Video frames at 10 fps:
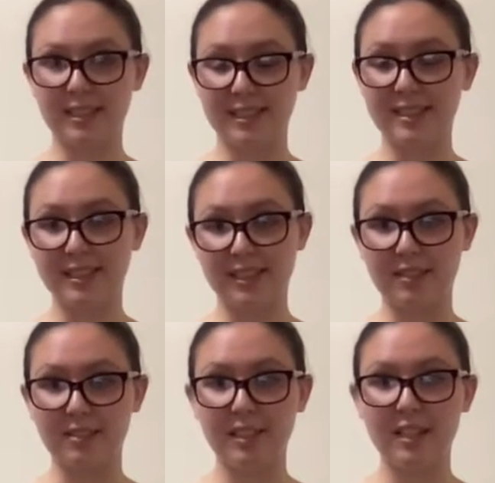
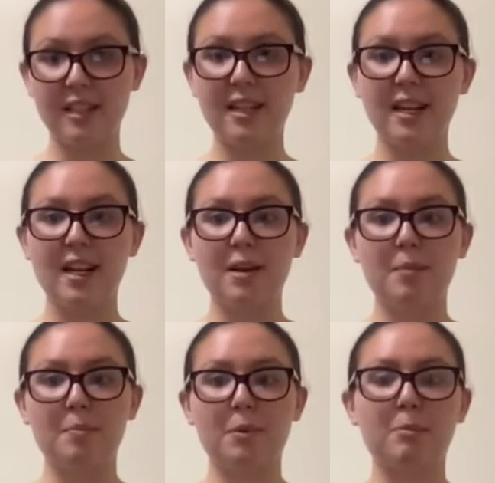insignificant,
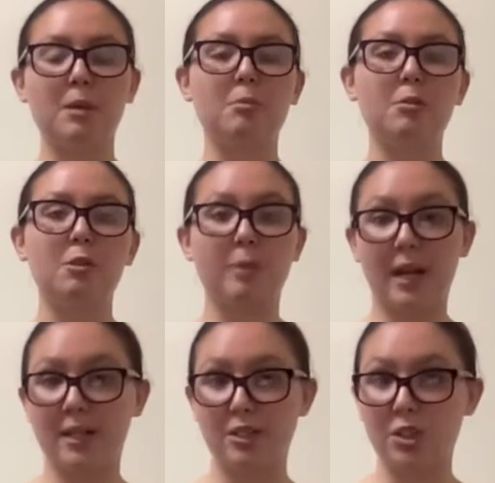but people are
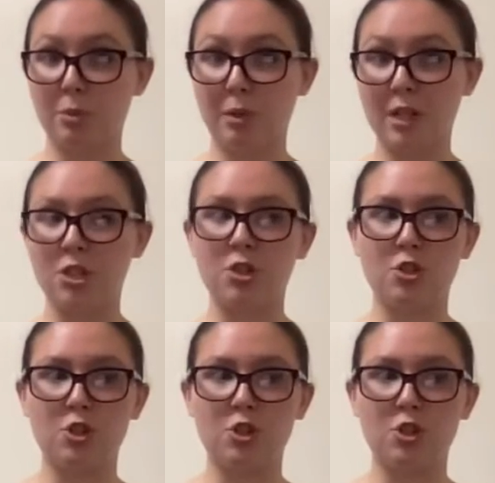paying so much